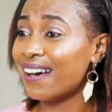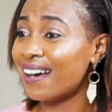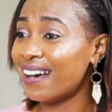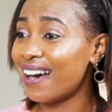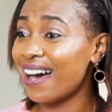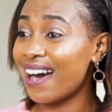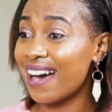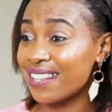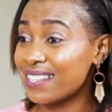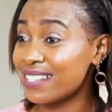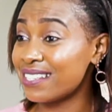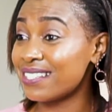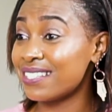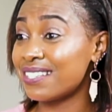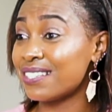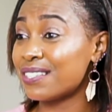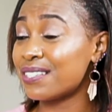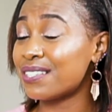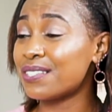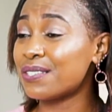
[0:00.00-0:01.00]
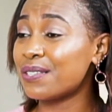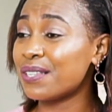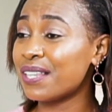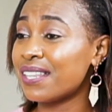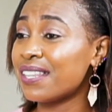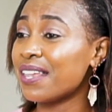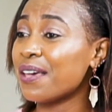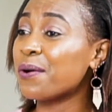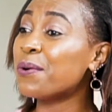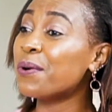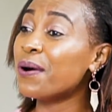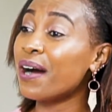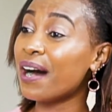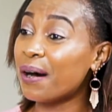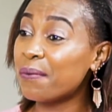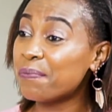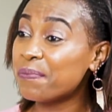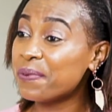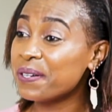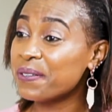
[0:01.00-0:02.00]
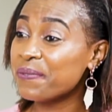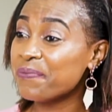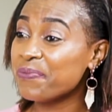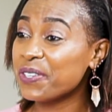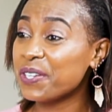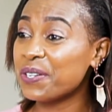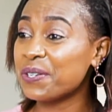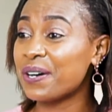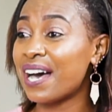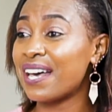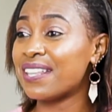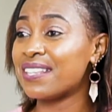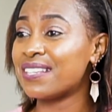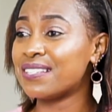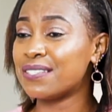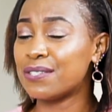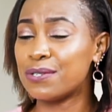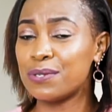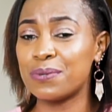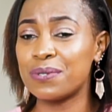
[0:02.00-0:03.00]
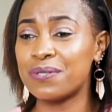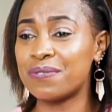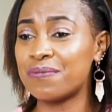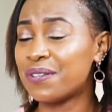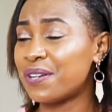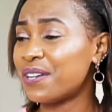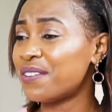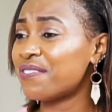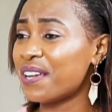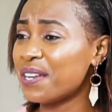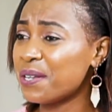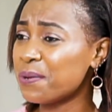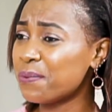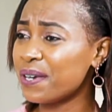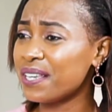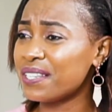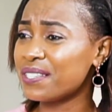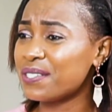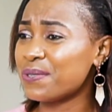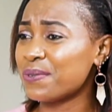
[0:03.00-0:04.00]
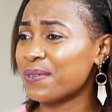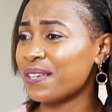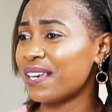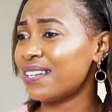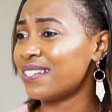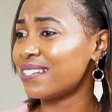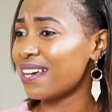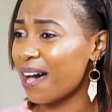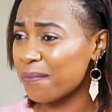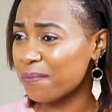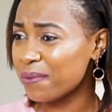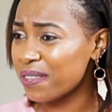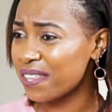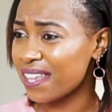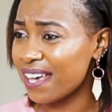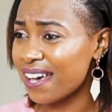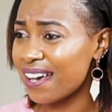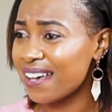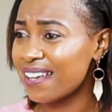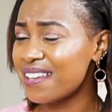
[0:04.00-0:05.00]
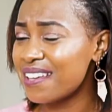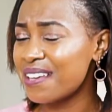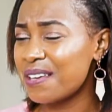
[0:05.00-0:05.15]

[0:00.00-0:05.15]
others just so that they go up. You know, others use very funny ways to get up there.